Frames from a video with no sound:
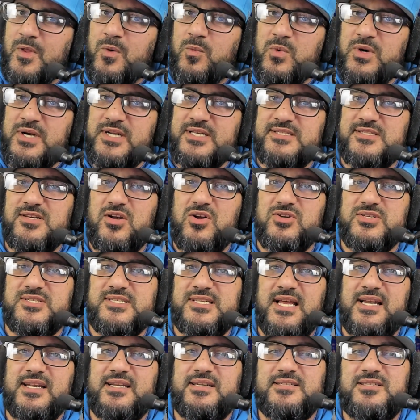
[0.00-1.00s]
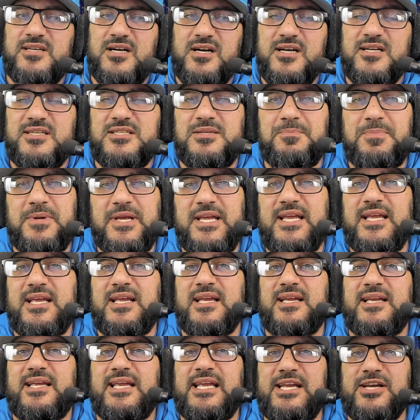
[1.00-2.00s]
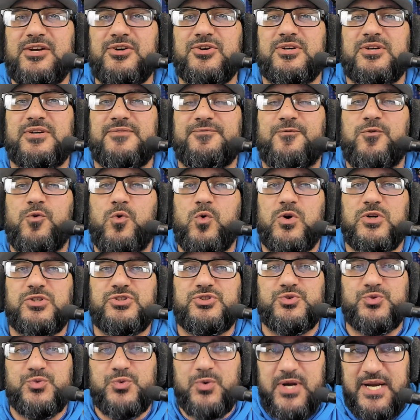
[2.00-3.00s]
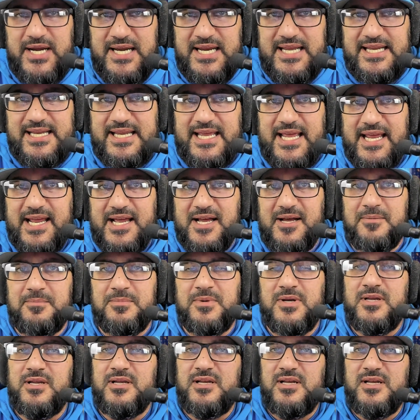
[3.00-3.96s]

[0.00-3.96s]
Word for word: when it's all said and done to be here for training camp?